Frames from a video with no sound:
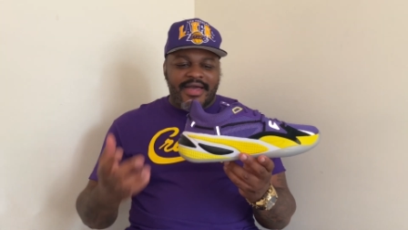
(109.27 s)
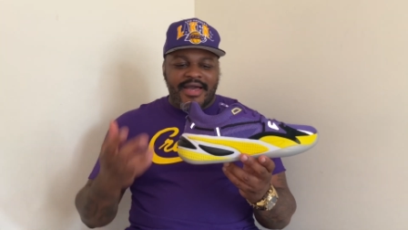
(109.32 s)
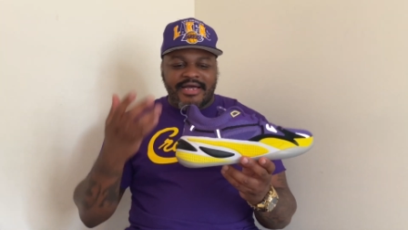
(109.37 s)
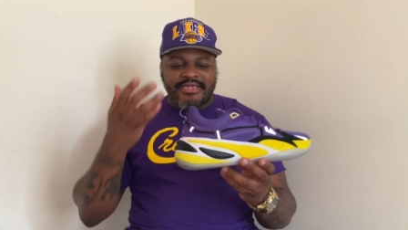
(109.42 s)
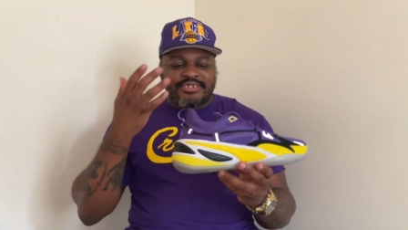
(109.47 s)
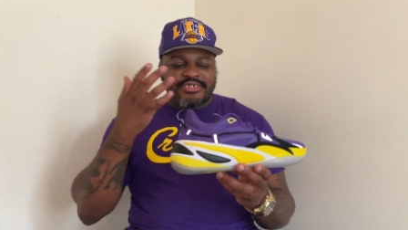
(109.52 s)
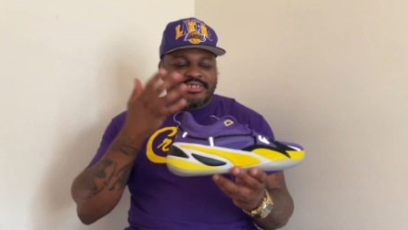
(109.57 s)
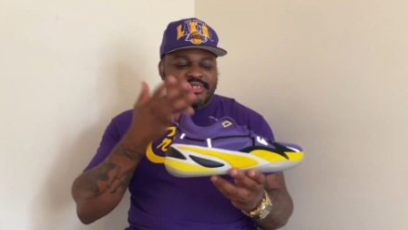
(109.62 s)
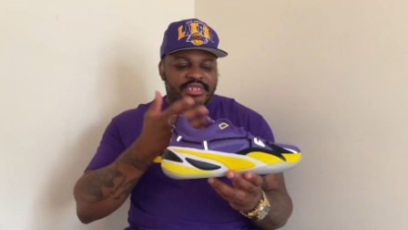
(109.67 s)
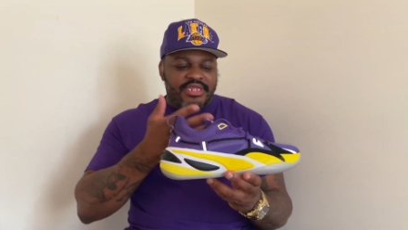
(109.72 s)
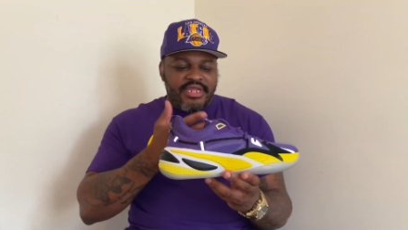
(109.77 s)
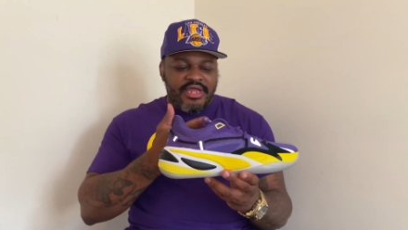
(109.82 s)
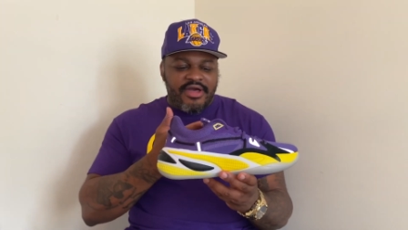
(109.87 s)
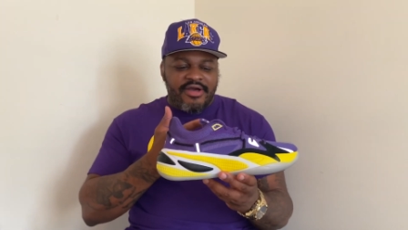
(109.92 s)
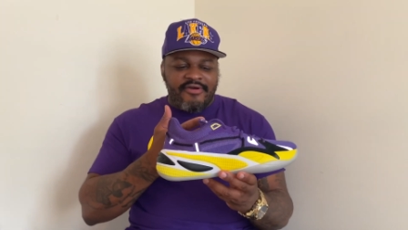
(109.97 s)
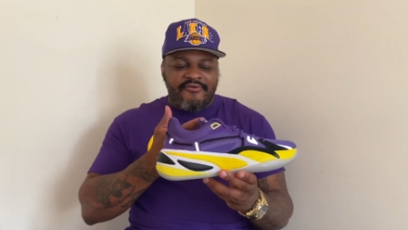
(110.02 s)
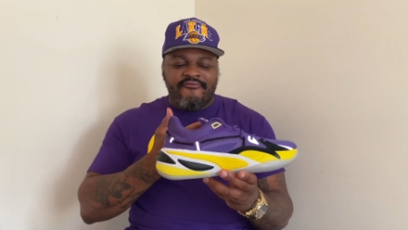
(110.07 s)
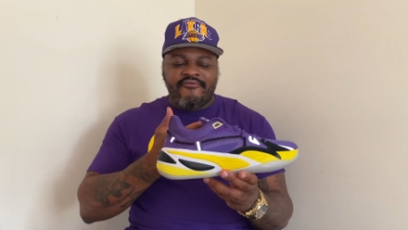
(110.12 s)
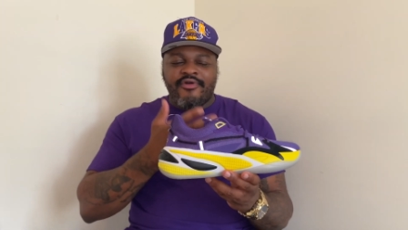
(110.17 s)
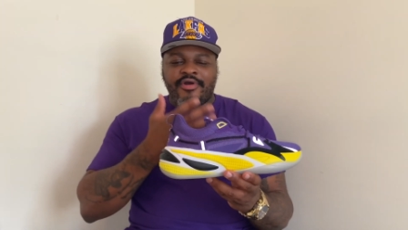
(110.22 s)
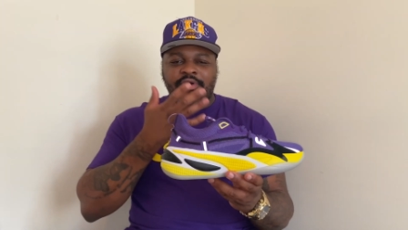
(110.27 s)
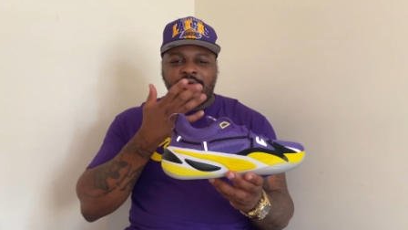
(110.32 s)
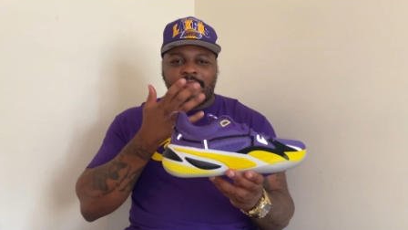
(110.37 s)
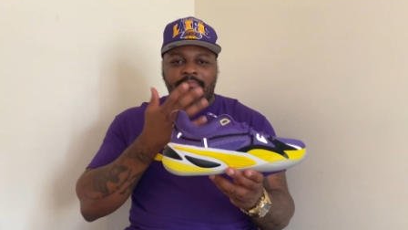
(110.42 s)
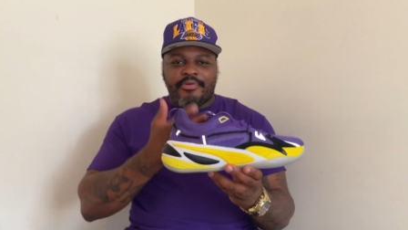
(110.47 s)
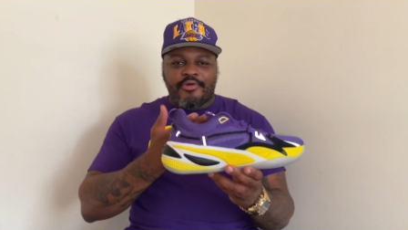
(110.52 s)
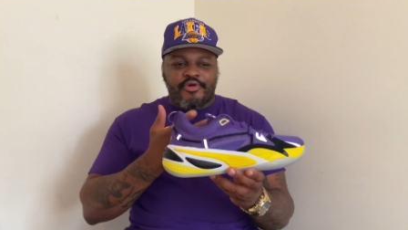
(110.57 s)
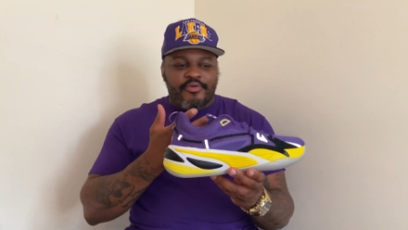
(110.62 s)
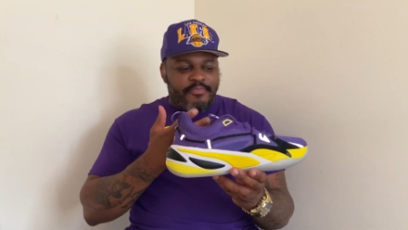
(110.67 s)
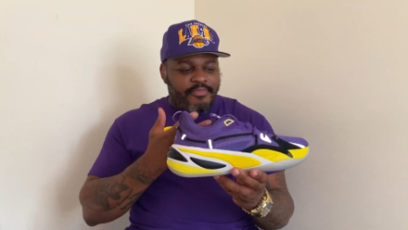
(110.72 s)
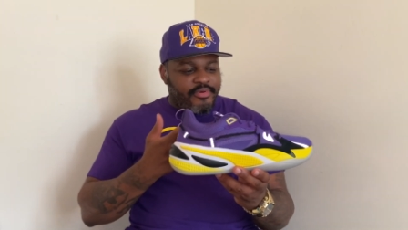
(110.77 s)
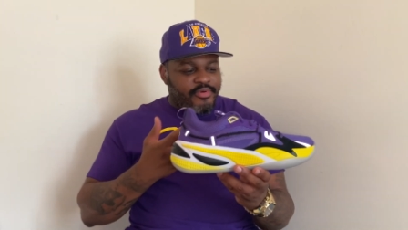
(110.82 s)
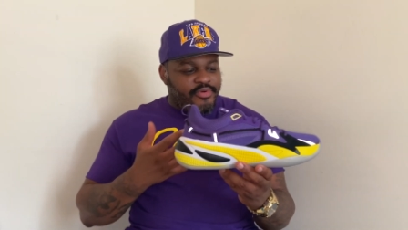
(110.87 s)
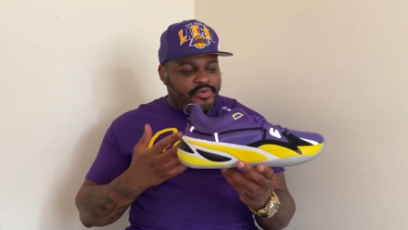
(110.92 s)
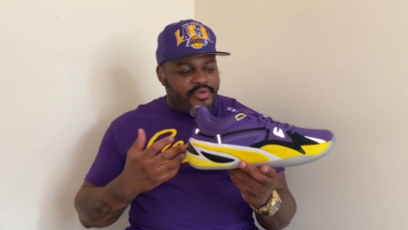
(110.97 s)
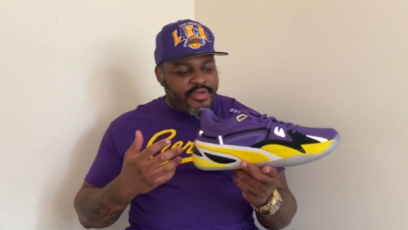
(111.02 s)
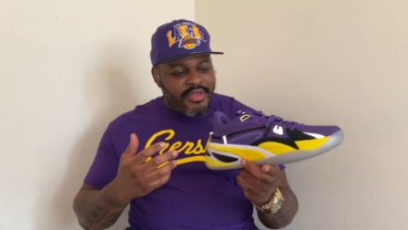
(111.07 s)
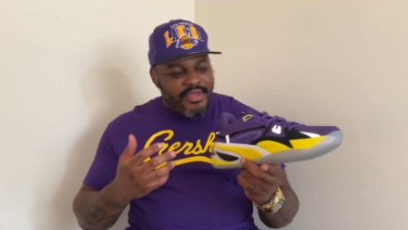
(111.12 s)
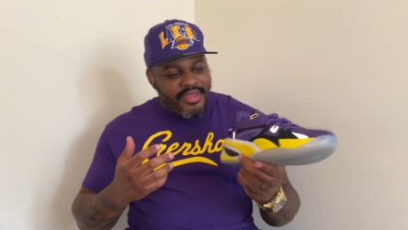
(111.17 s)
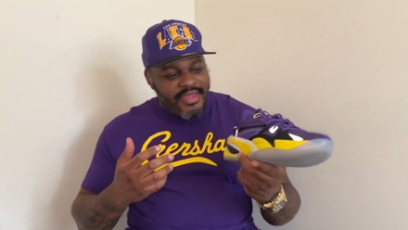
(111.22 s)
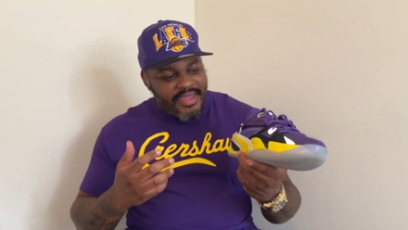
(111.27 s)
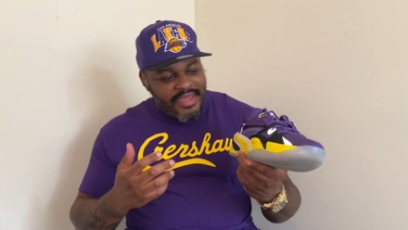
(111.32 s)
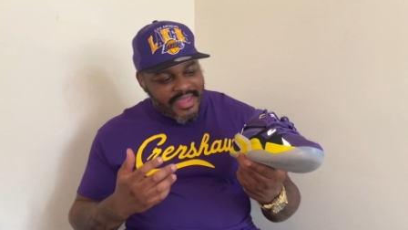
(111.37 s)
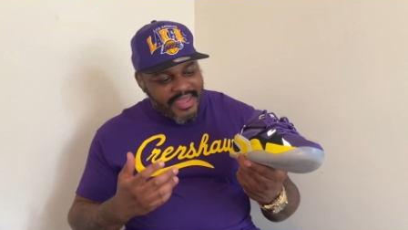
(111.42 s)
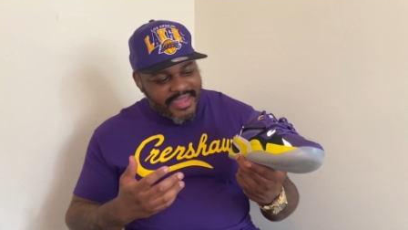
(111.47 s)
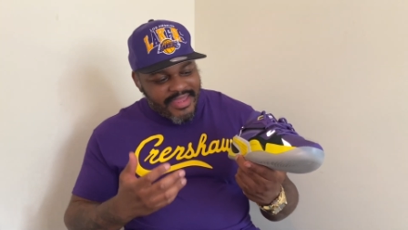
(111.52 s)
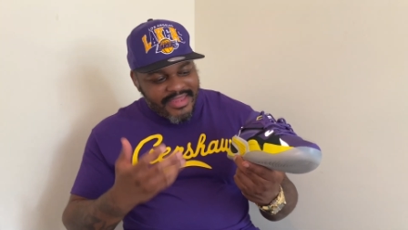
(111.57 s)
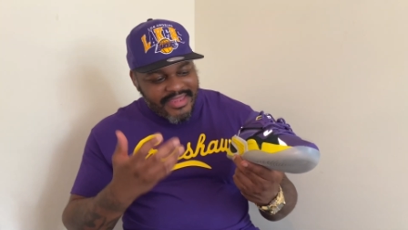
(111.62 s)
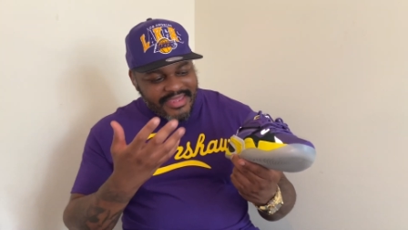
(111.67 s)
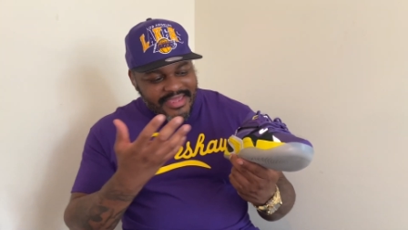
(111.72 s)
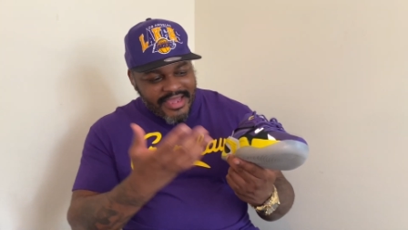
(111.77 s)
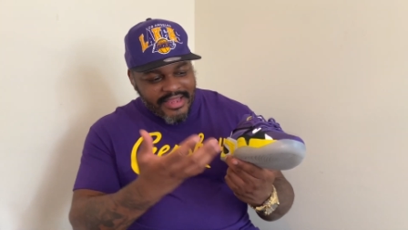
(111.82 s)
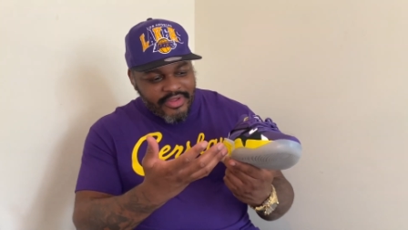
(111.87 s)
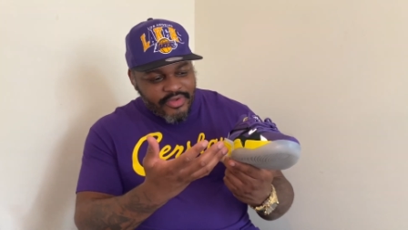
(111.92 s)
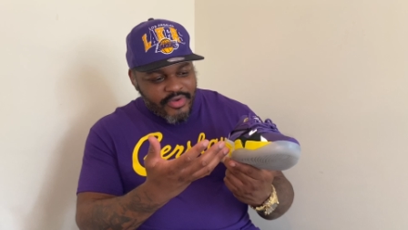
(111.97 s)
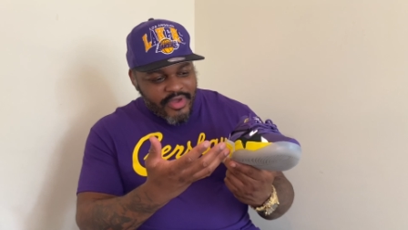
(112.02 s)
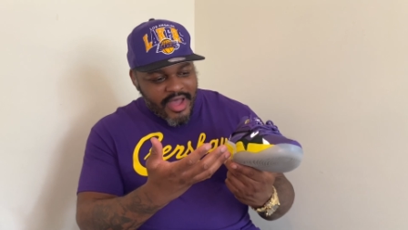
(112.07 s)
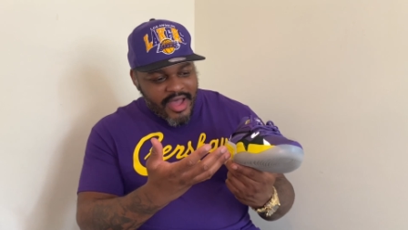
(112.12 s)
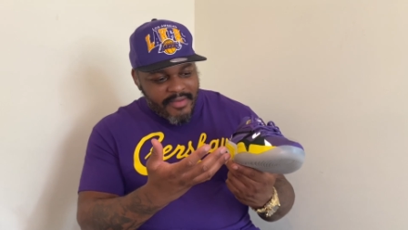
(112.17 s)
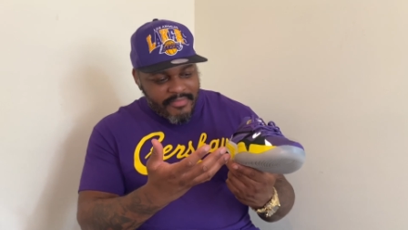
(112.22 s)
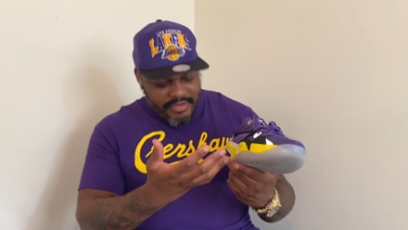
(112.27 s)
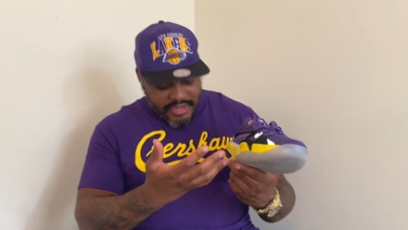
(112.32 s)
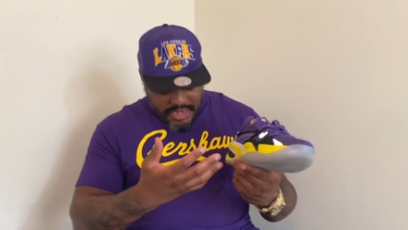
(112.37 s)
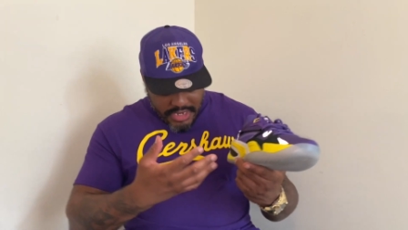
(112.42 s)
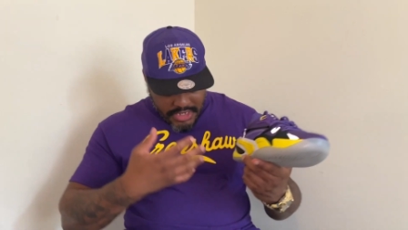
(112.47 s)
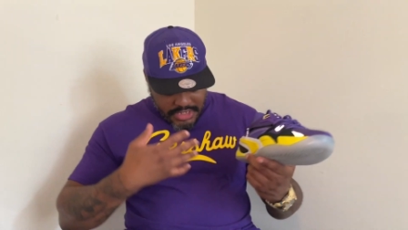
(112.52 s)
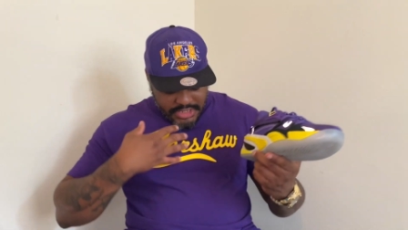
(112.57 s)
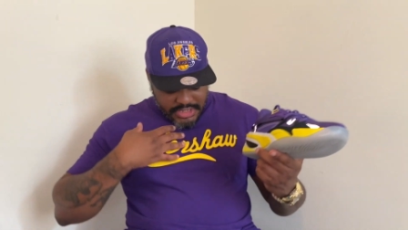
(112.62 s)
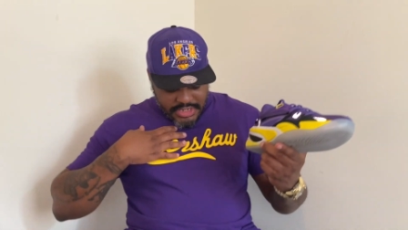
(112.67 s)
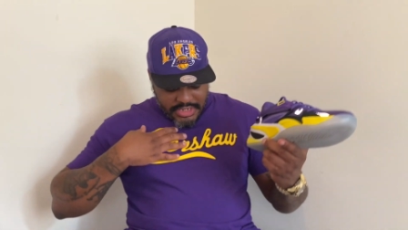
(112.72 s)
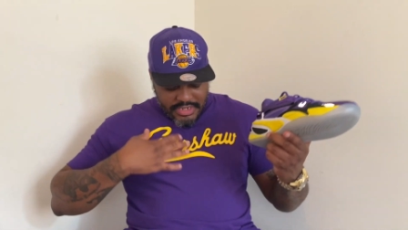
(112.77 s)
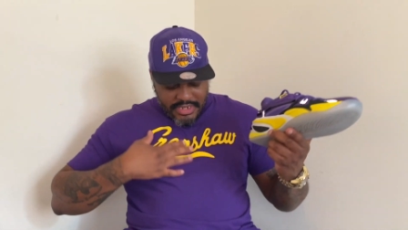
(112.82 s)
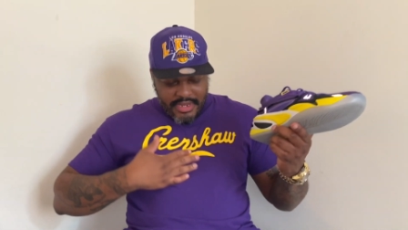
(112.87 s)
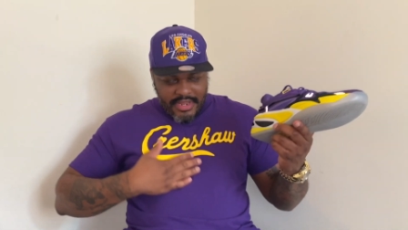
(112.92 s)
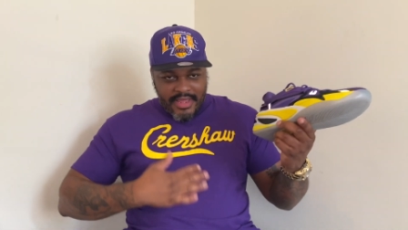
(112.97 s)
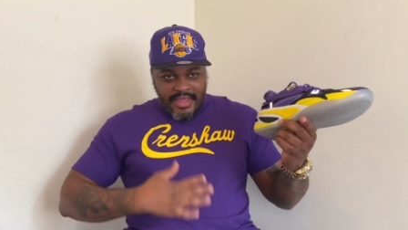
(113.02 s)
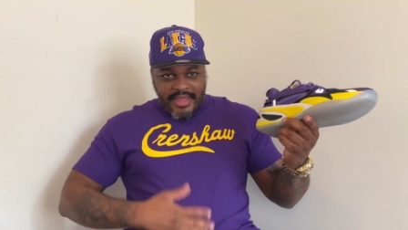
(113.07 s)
I just love purple and yellow combination.